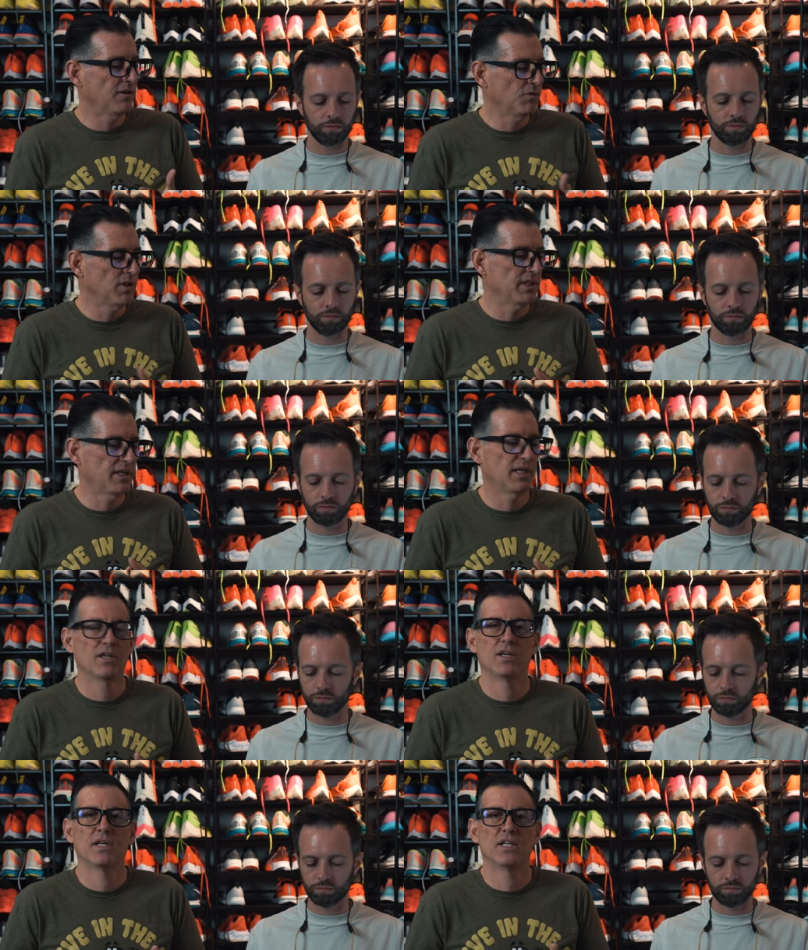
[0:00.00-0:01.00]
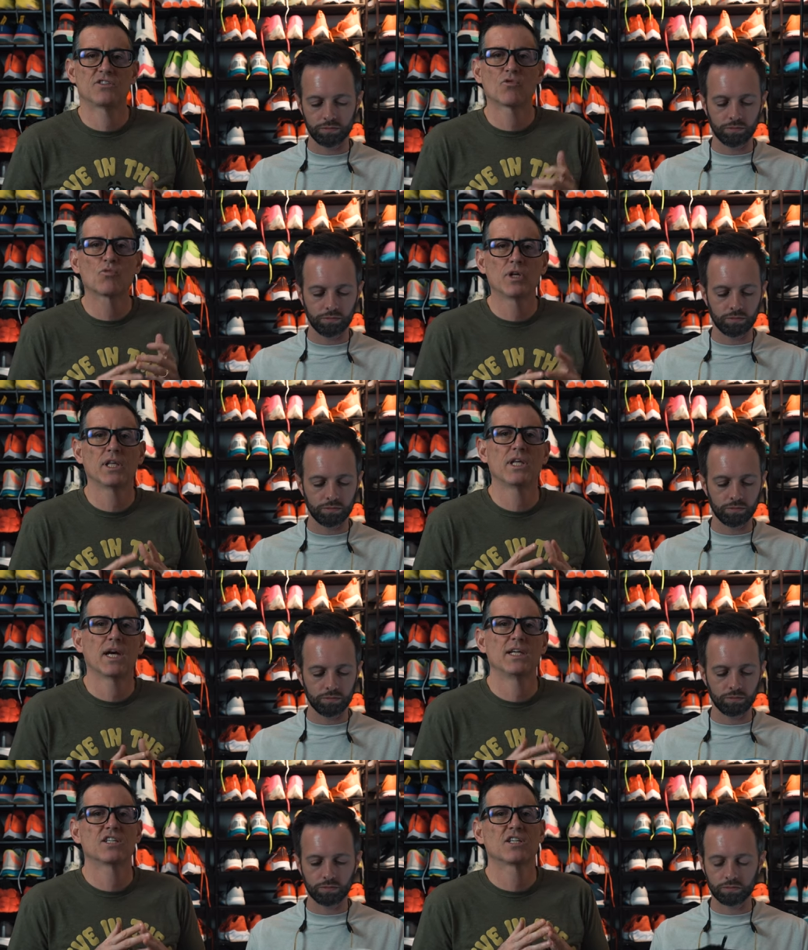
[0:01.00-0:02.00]
Speaker 1: it really did it. It's a really
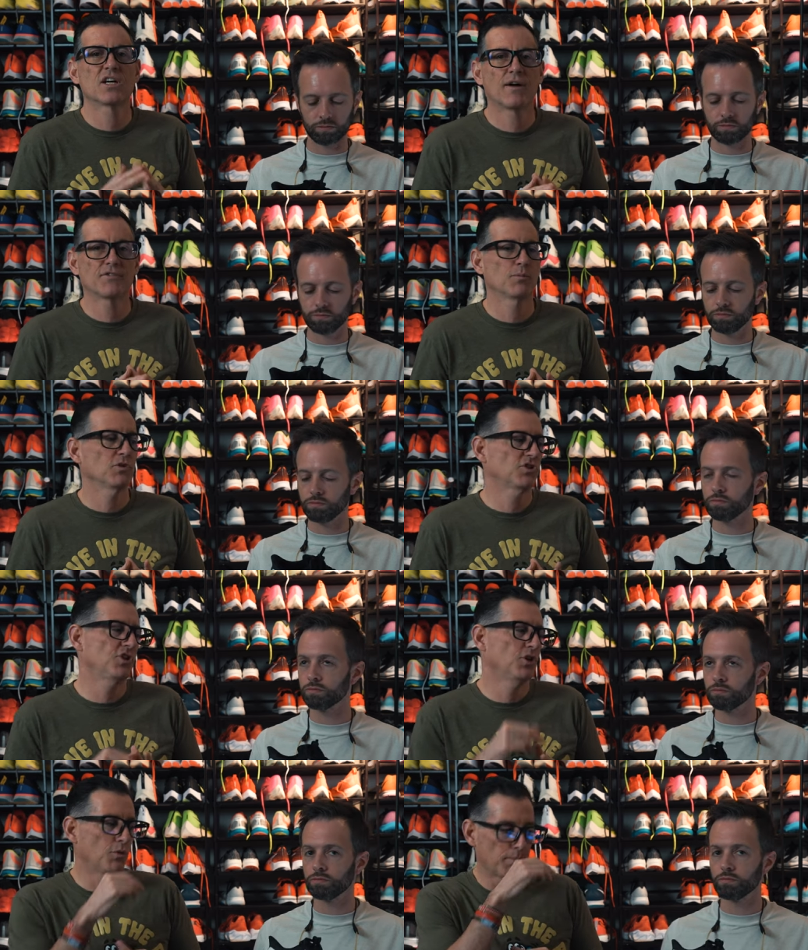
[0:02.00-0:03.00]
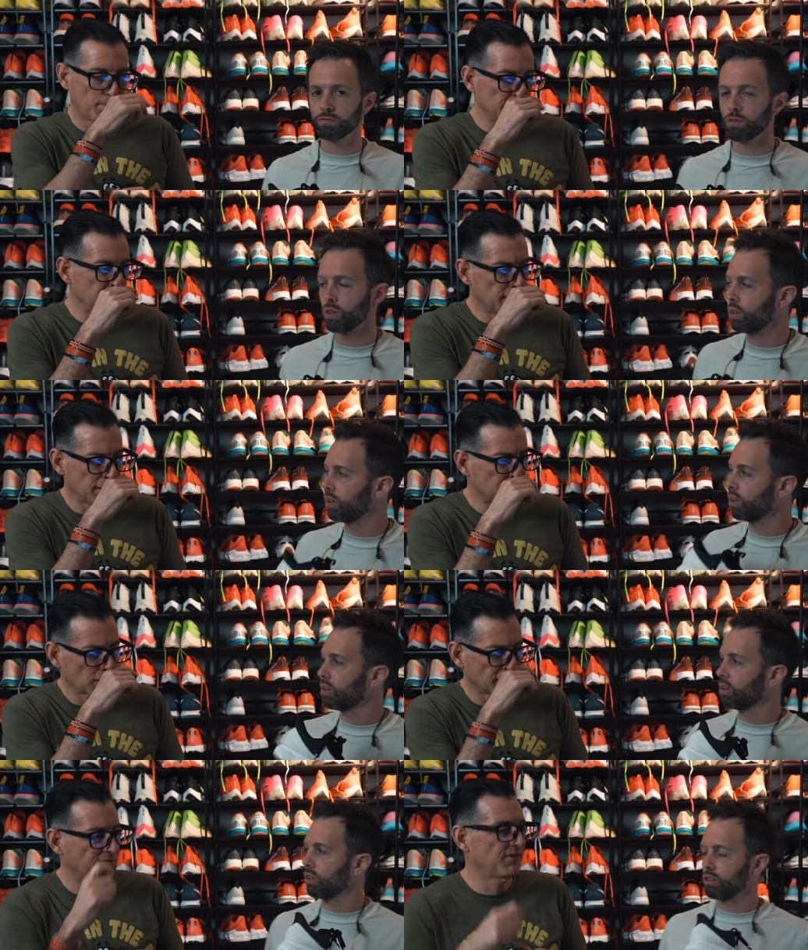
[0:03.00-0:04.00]
nice, comfortable shoe, but you did
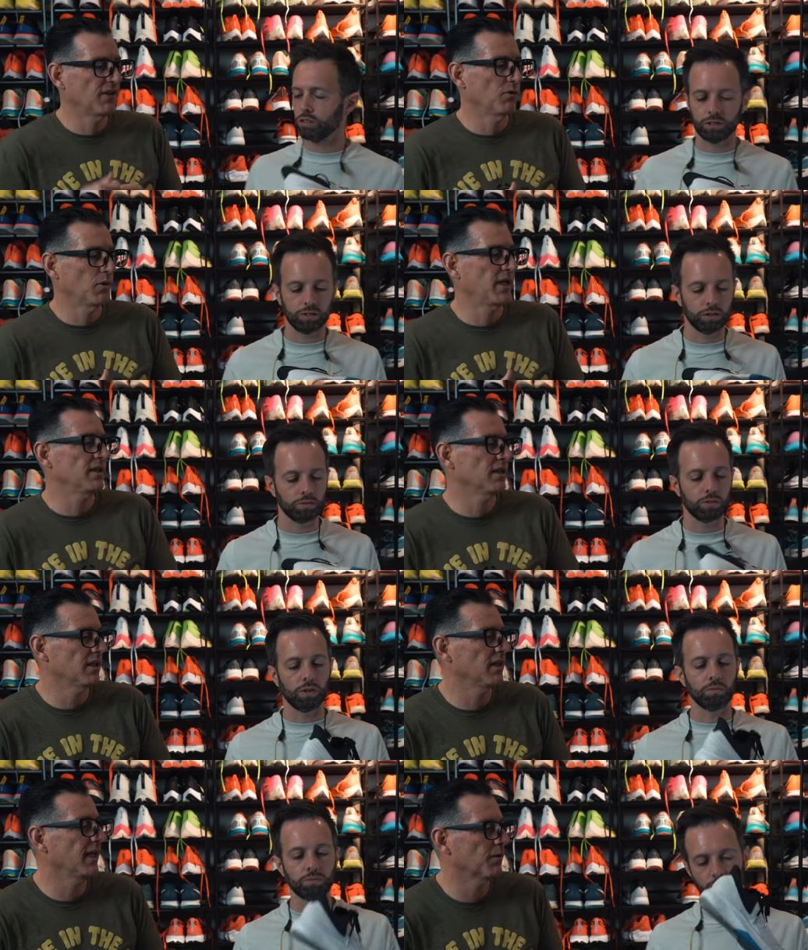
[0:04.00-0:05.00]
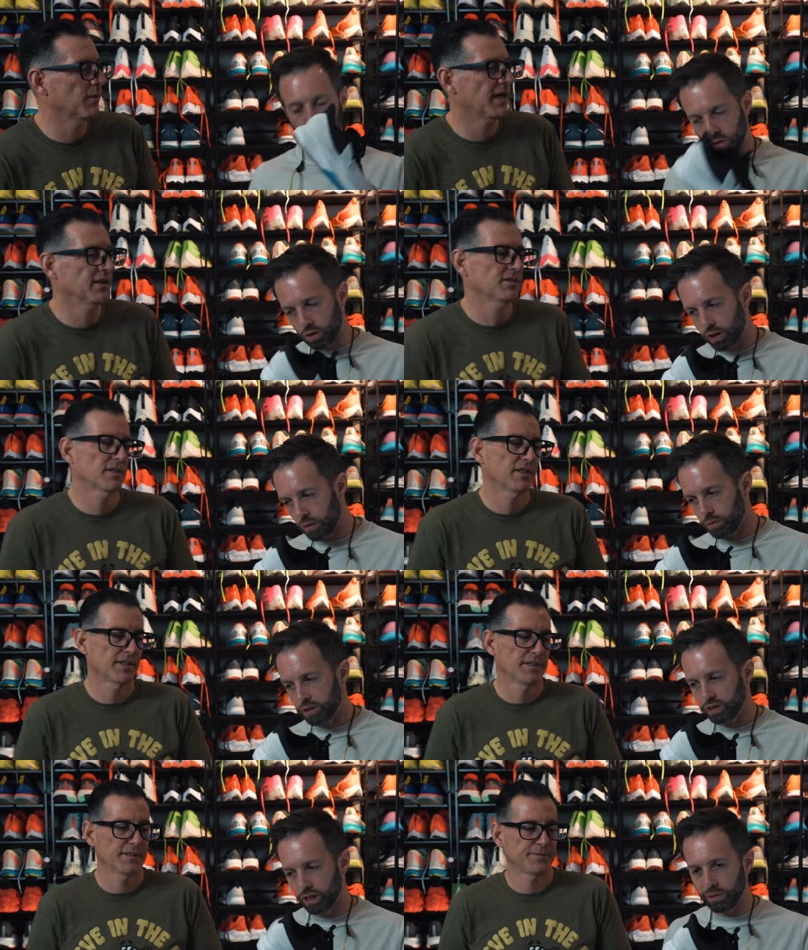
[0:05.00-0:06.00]
start to feel the weight in the later miles.
Speaker 2: Okay, when this
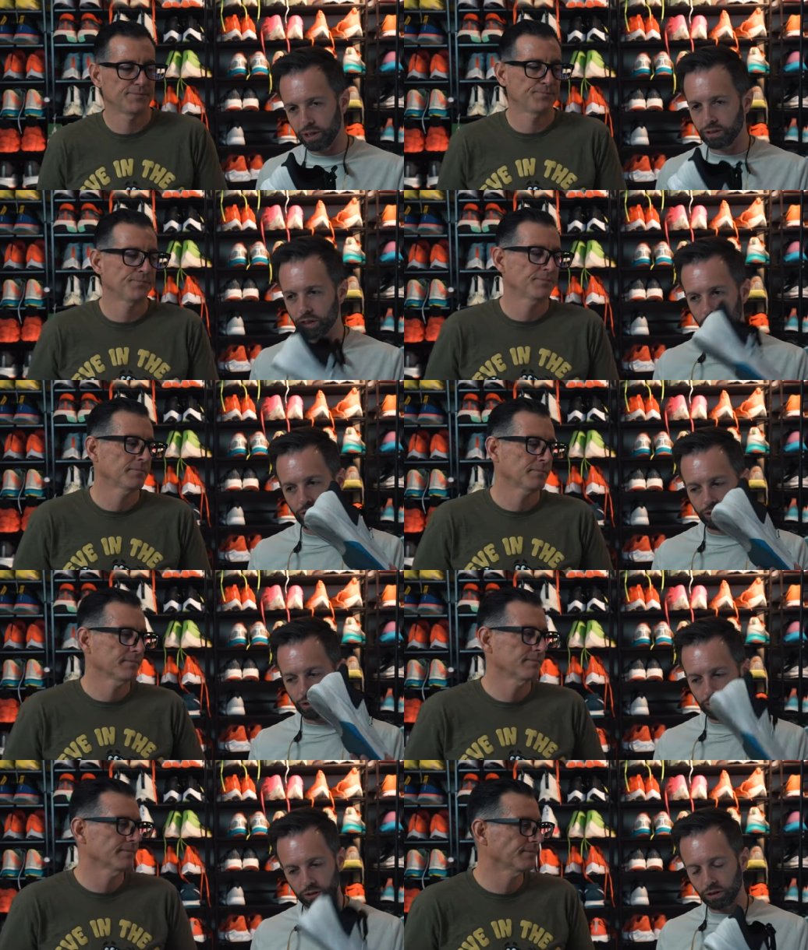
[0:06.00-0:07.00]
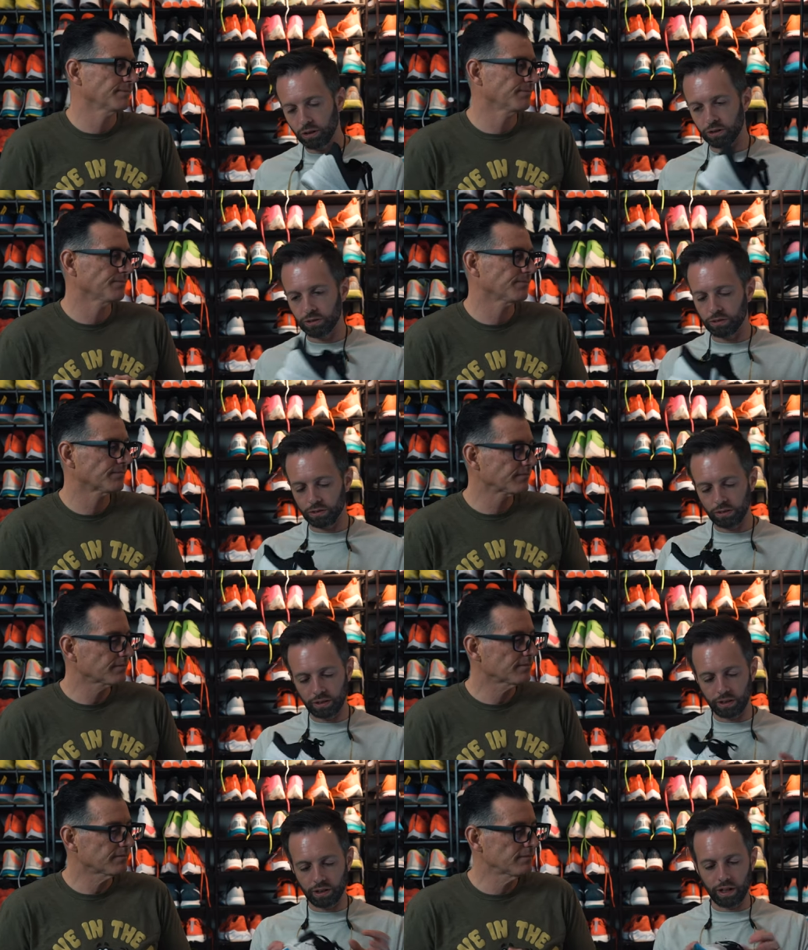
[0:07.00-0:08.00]
came out though, you were all,
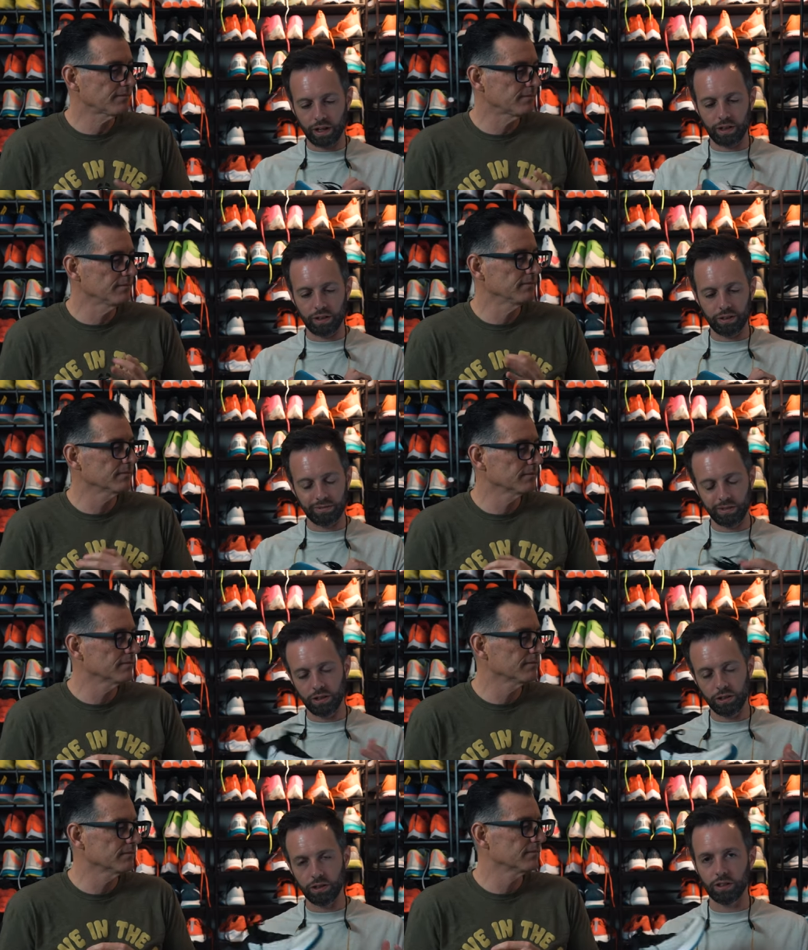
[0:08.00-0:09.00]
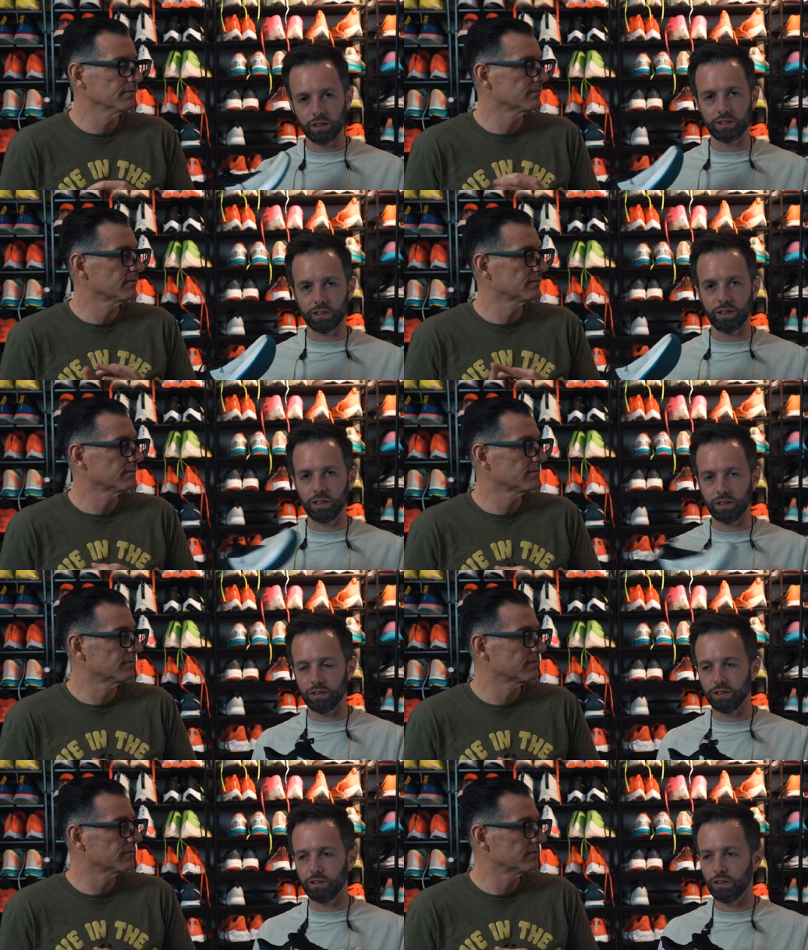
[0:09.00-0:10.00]
had a, let's see,
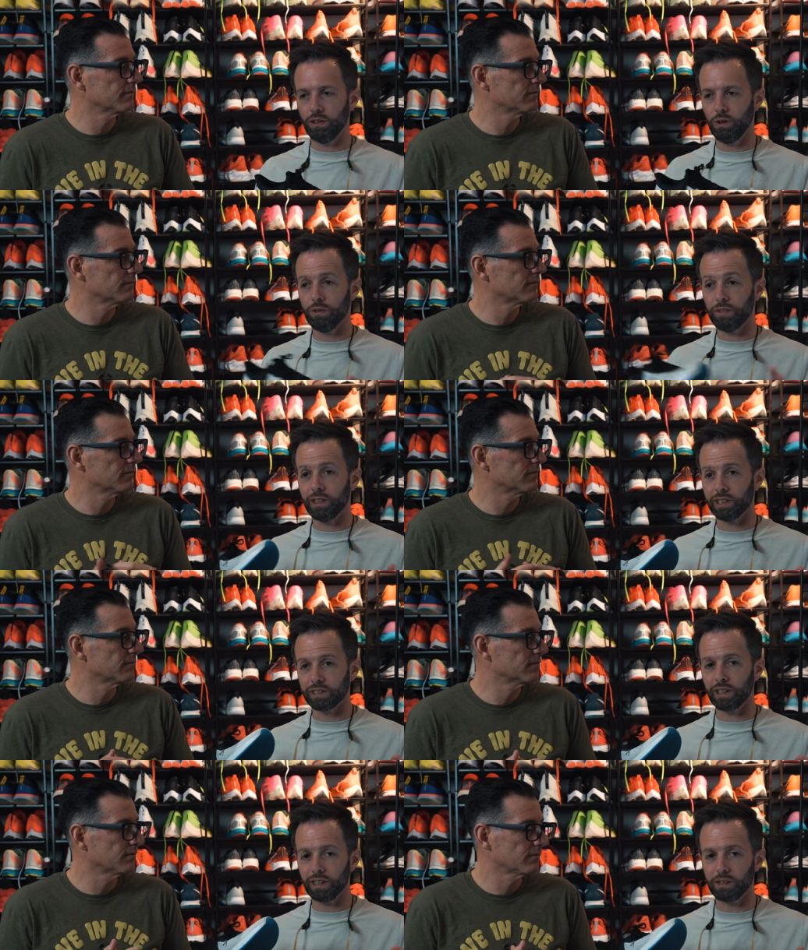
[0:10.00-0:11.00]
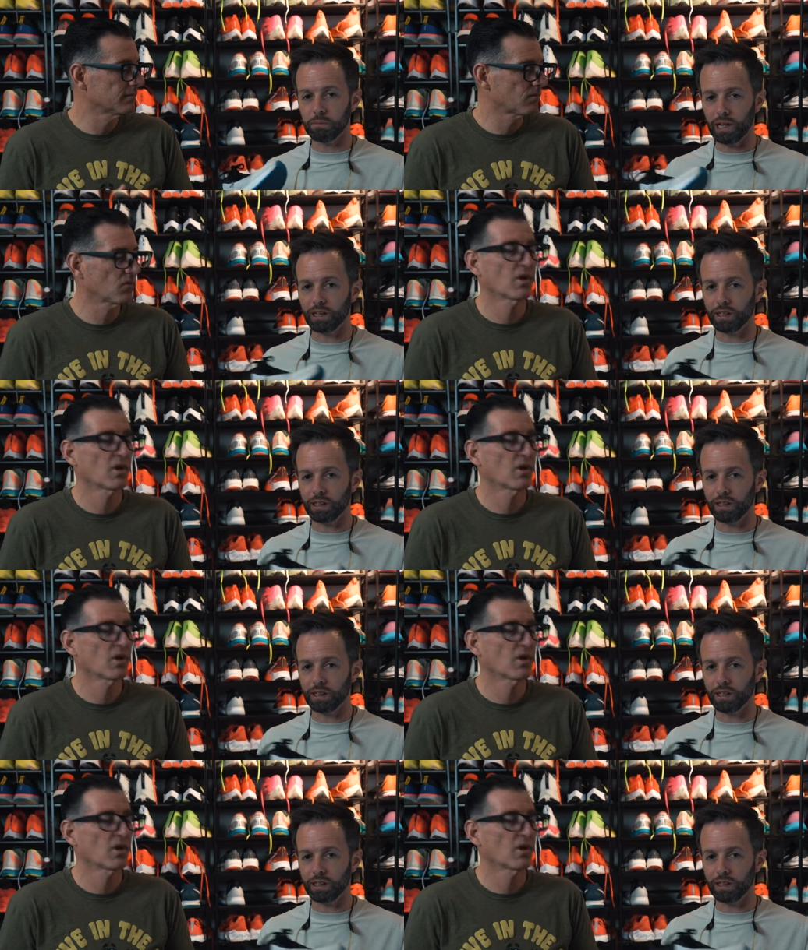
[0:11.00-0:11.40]
you were very excited about